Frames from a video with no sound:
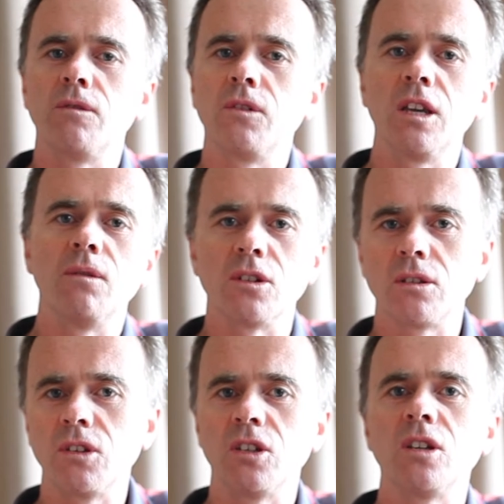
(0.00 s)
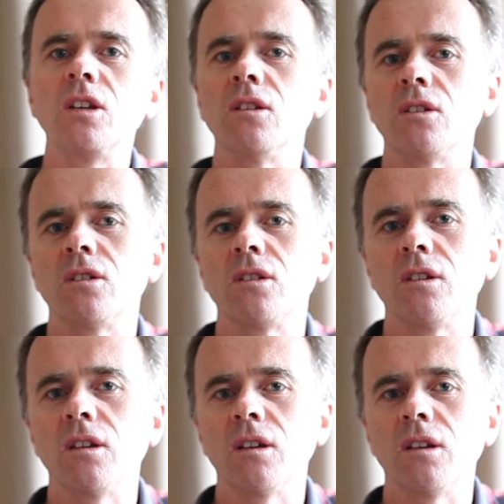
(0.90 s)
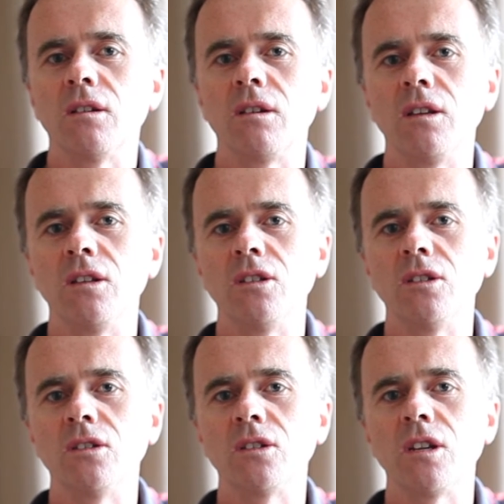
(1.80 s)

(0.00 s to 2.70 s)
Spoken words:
the forgiveness of his sins in Jesus'